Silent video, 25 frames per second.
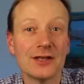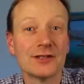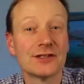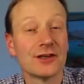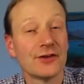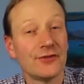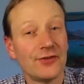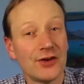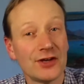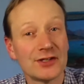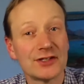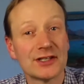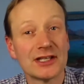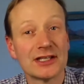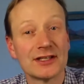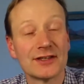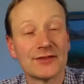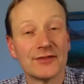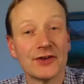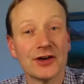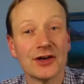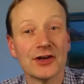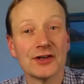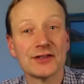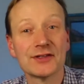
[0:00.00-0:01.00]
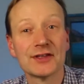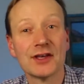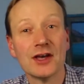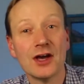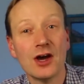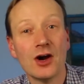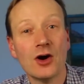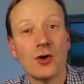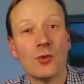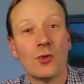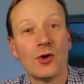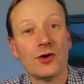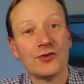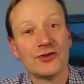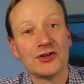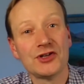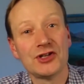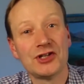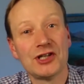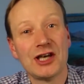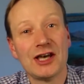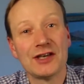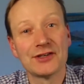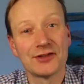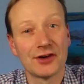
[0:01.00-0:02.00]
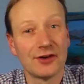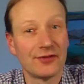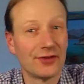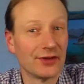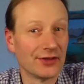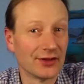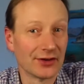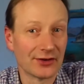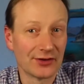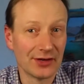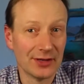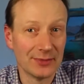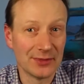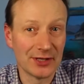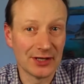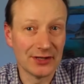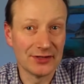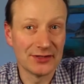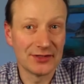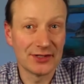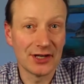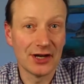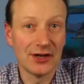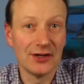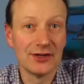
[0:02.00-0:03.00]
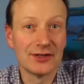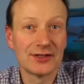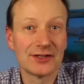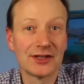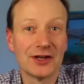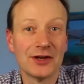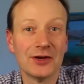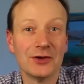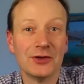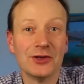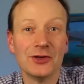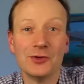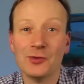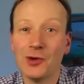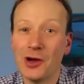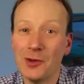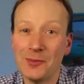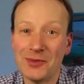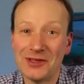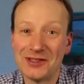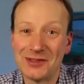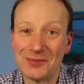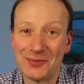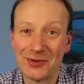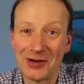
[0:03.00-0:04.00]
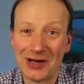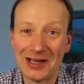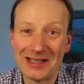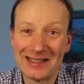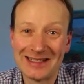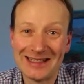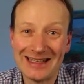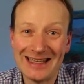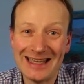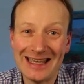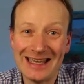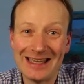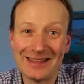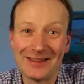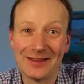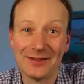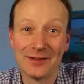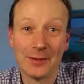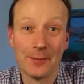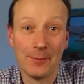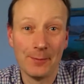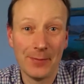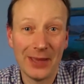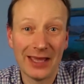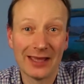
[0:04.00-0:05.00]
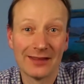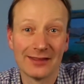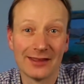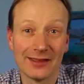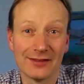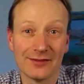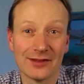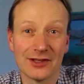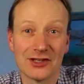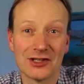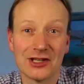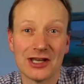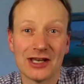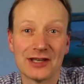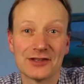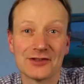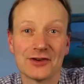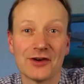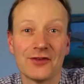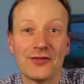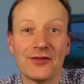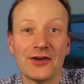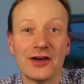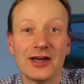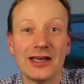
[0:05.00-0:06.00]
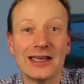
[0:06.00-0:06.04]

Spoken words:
So first things first, what do shares offer that cryptos don't? So you won't be surprised to hear that the big thing that shares offer